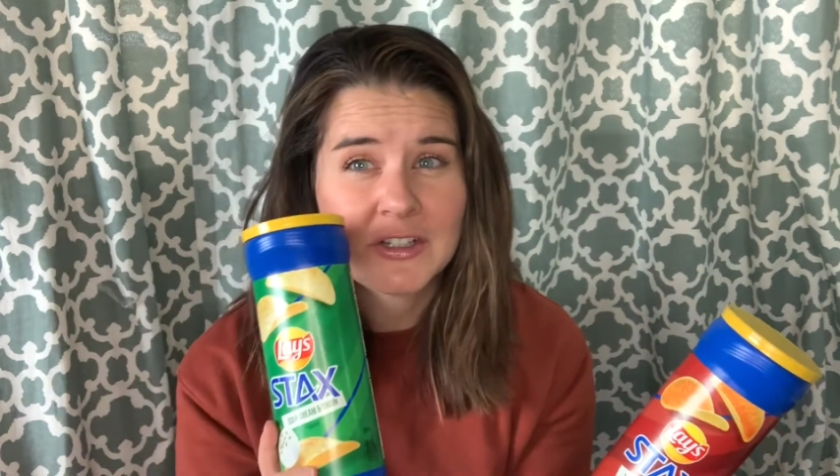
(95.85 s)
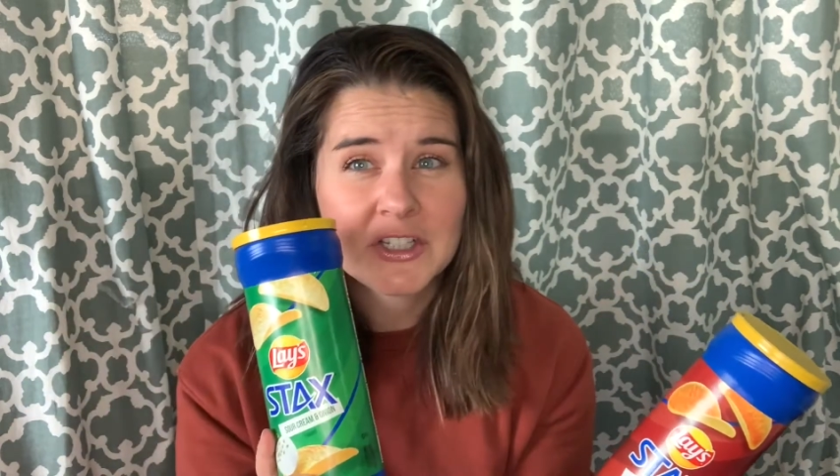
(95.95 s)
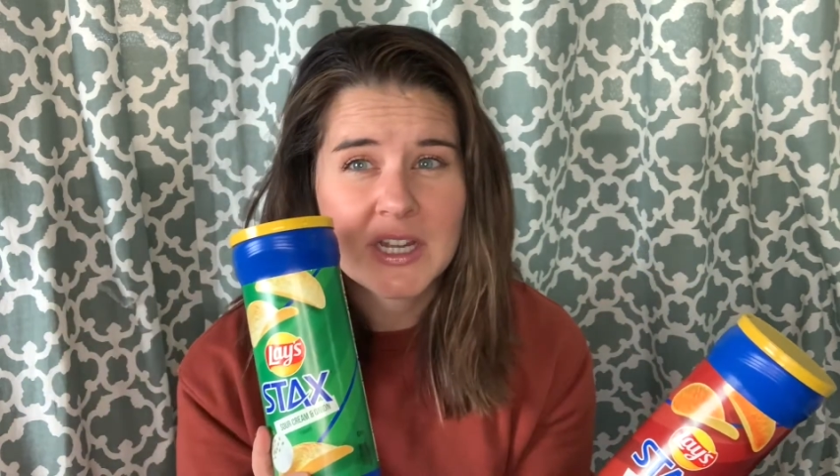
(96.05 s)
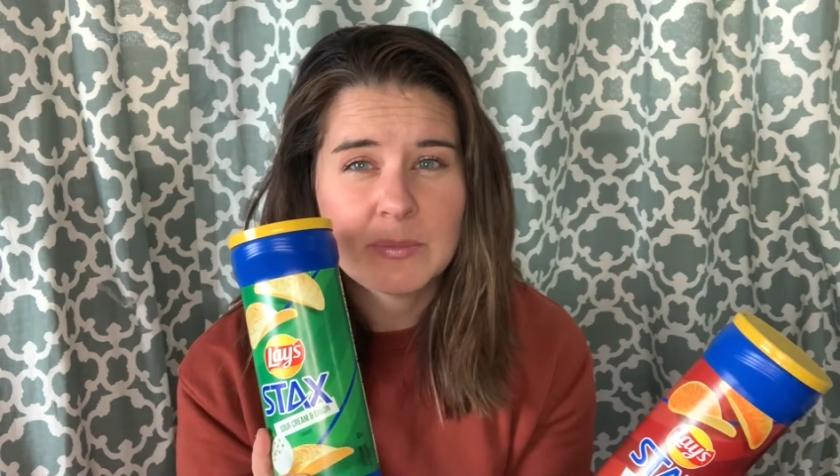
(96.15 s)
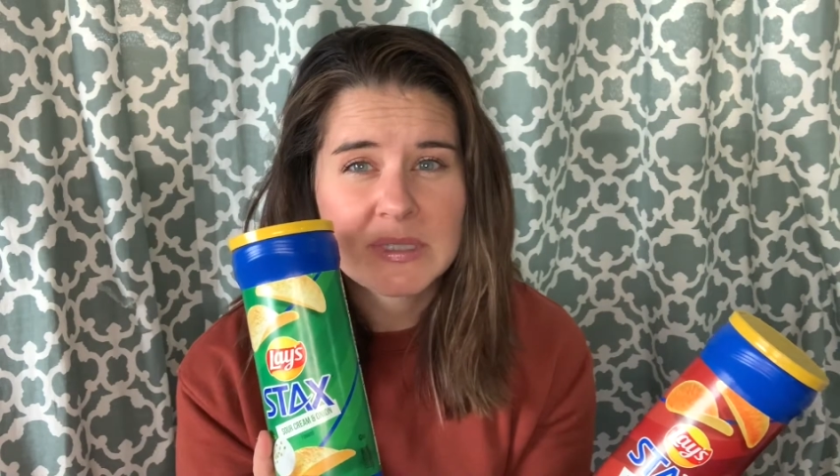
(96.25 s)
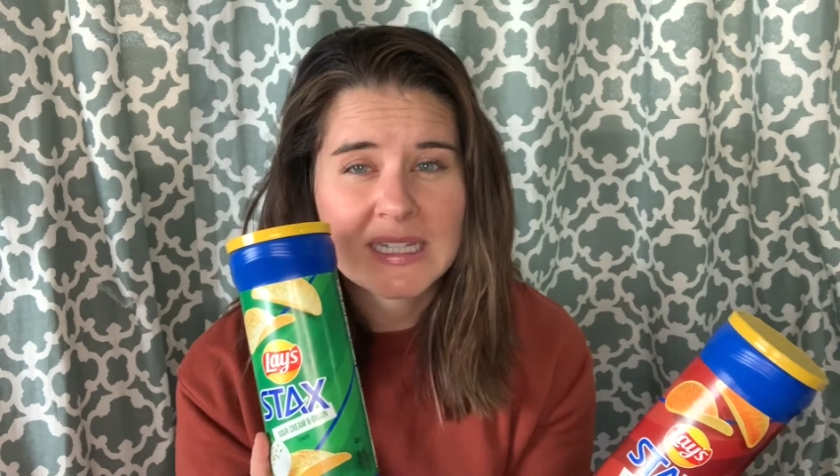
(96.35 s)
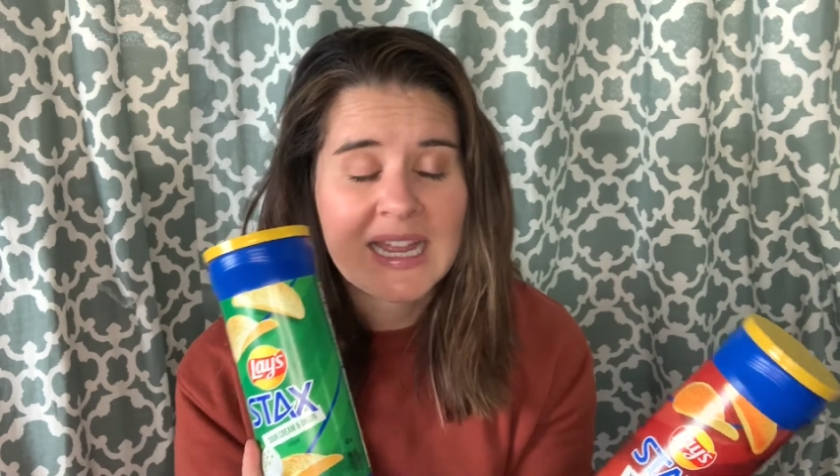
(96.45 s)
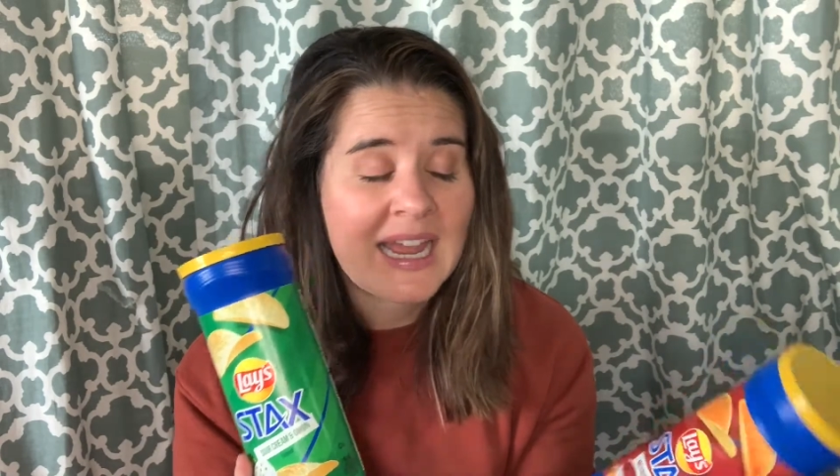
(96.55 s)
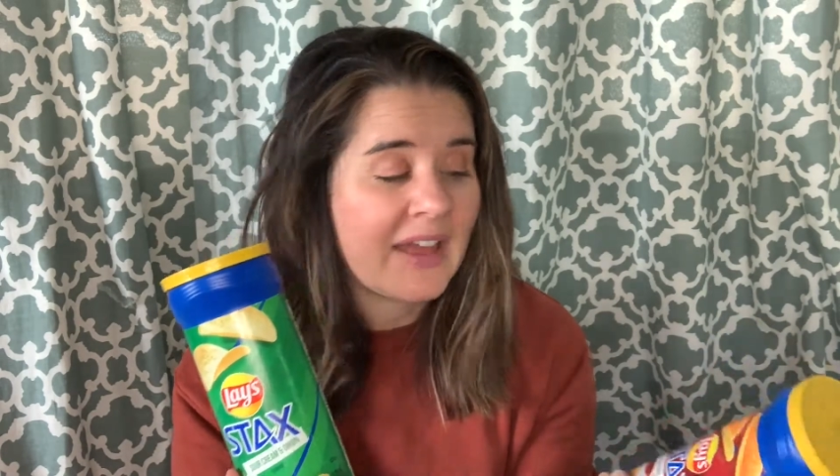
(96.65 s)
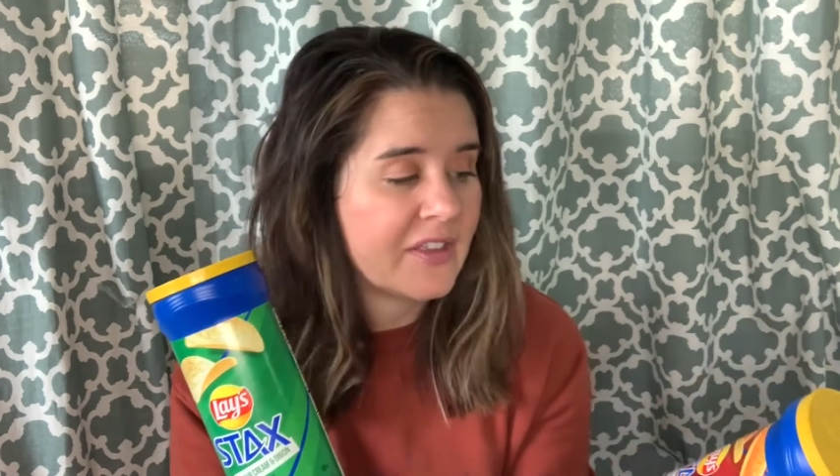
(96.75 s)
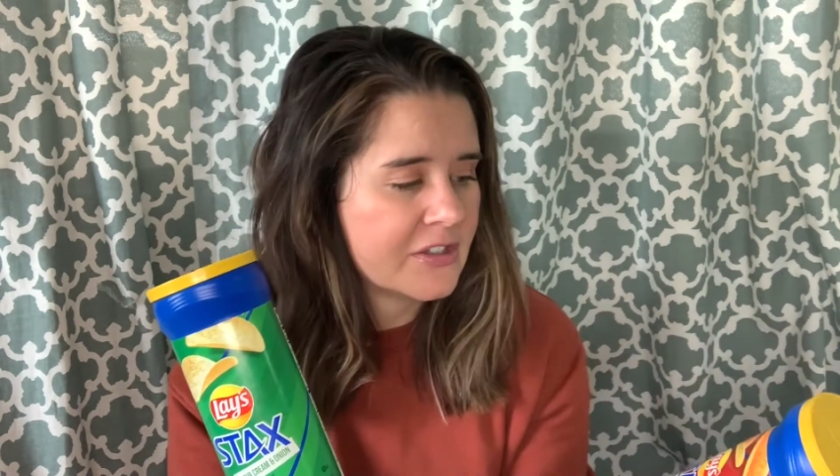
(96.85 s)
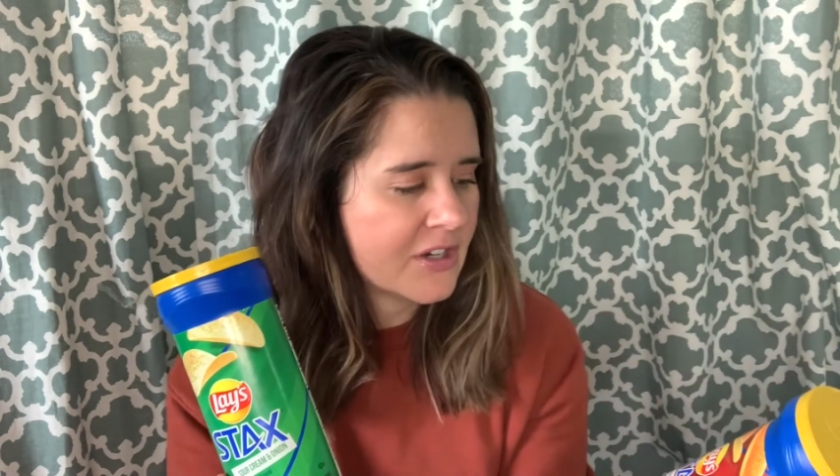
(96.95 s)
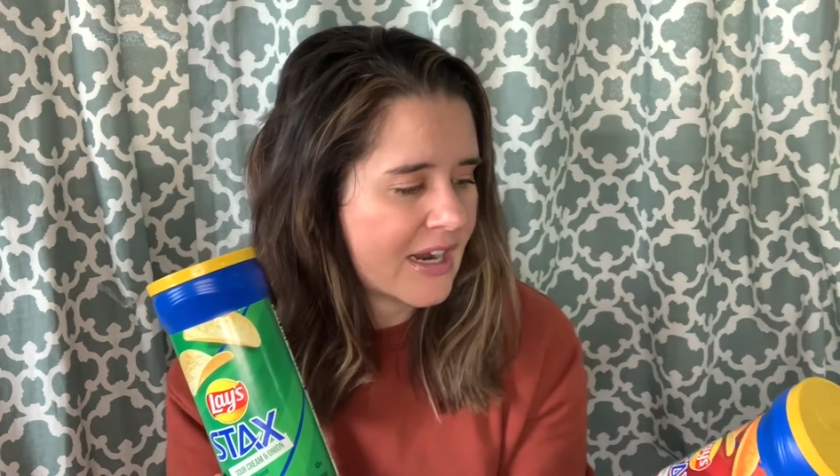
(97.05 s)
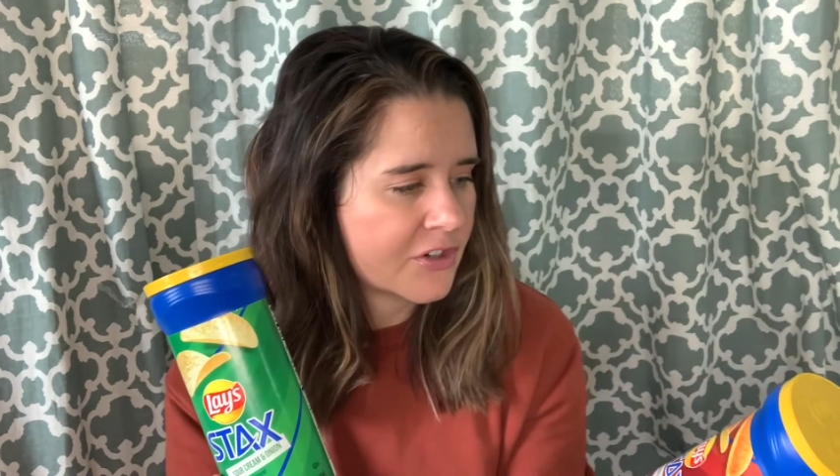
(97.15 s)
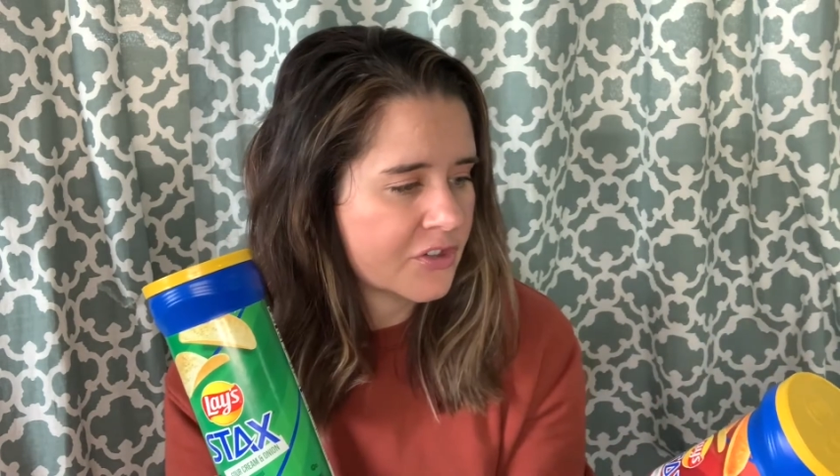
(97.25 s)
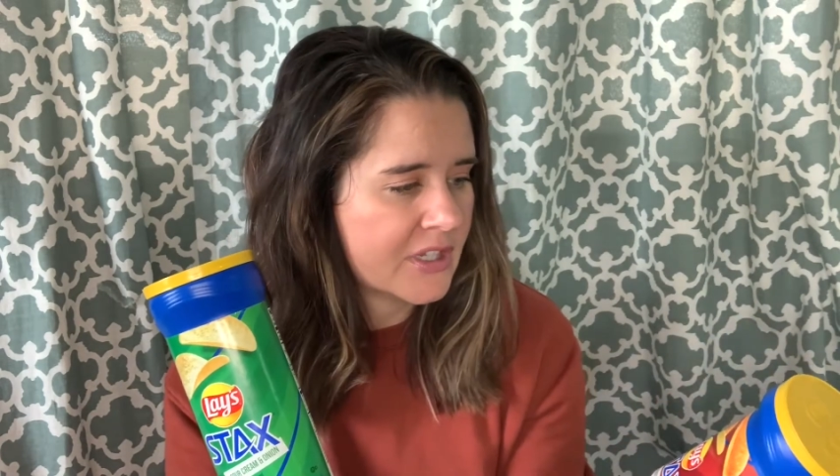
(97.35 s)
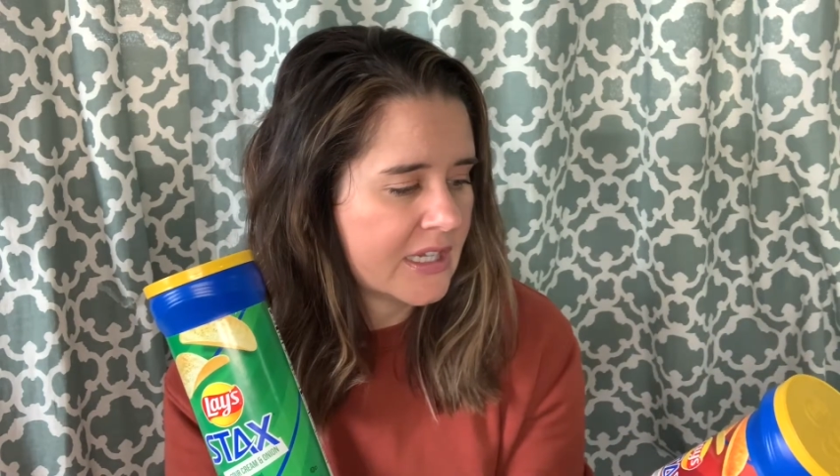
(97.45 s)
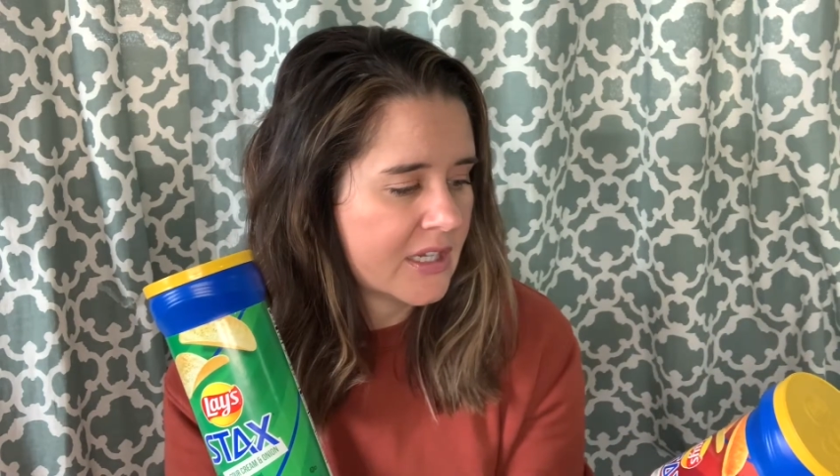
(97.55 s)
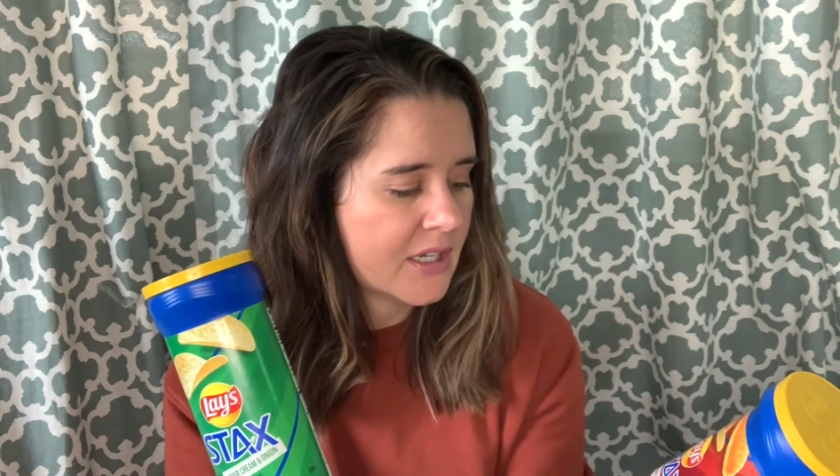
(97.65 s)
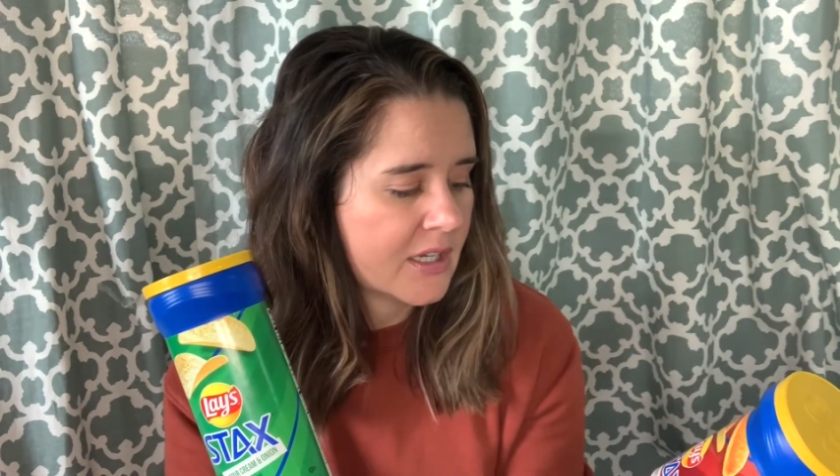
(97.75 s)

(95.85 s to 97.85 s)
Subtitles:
chips, and these are actually